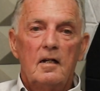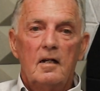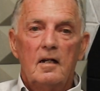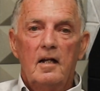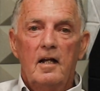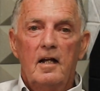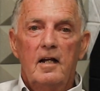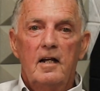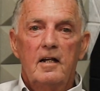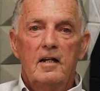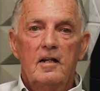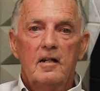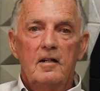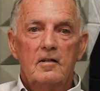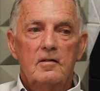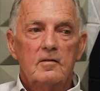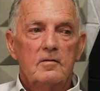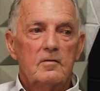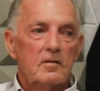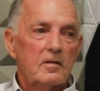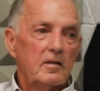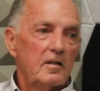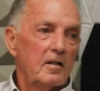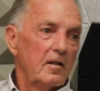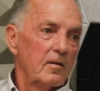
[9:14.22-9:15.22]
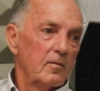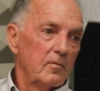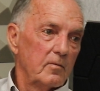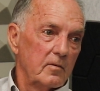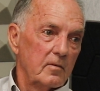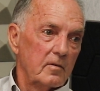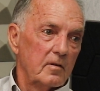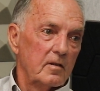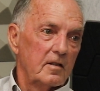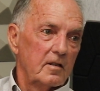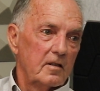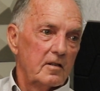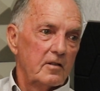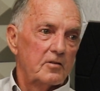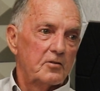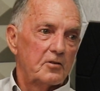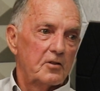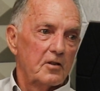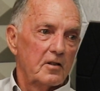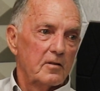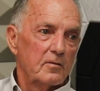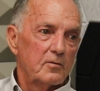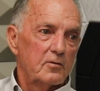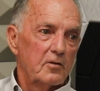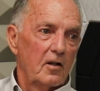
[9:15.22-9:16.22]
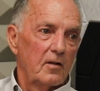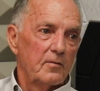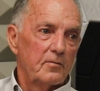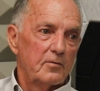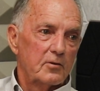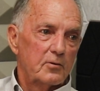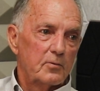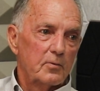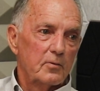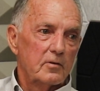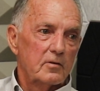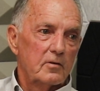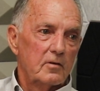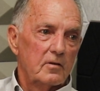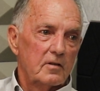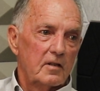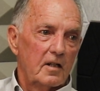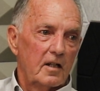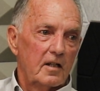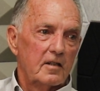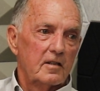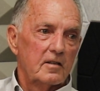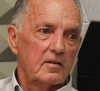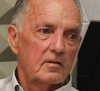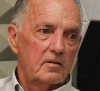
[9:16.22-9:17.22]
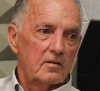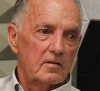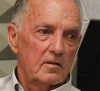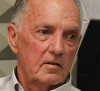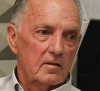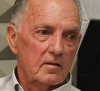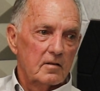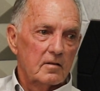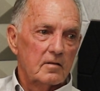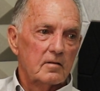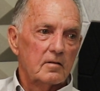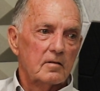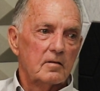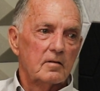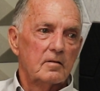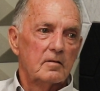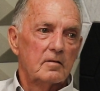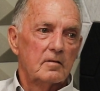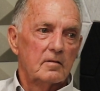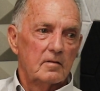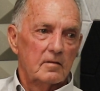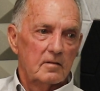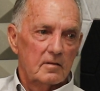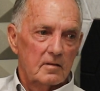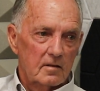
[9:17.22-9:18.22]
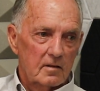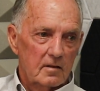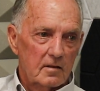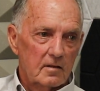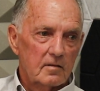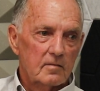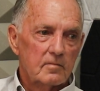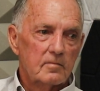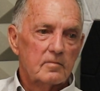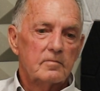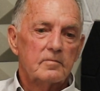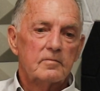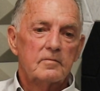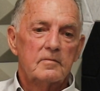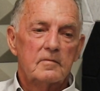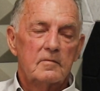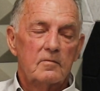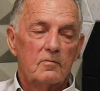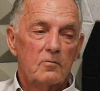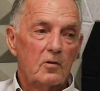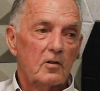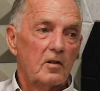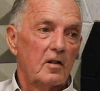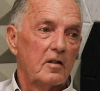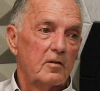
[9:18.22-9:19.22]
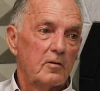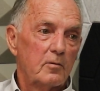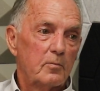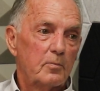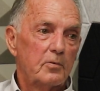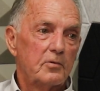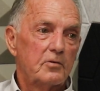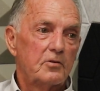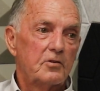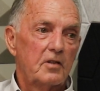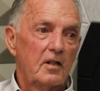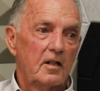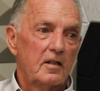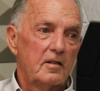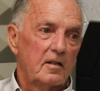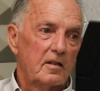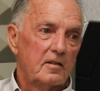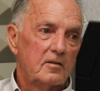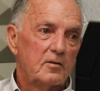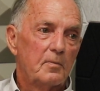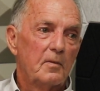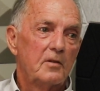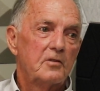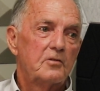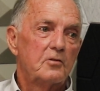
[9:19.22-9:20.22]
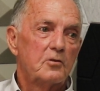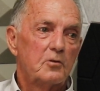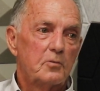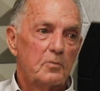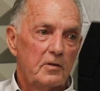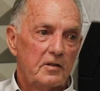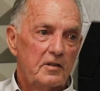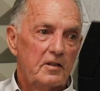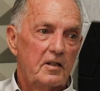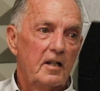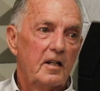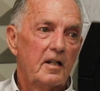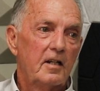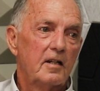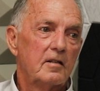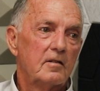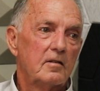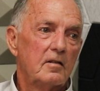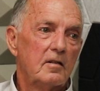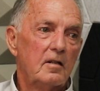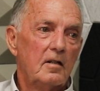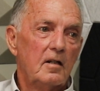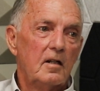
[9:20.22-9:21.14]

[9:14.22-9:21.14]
And the sheriff's office, we're going at it 100% as much as we can.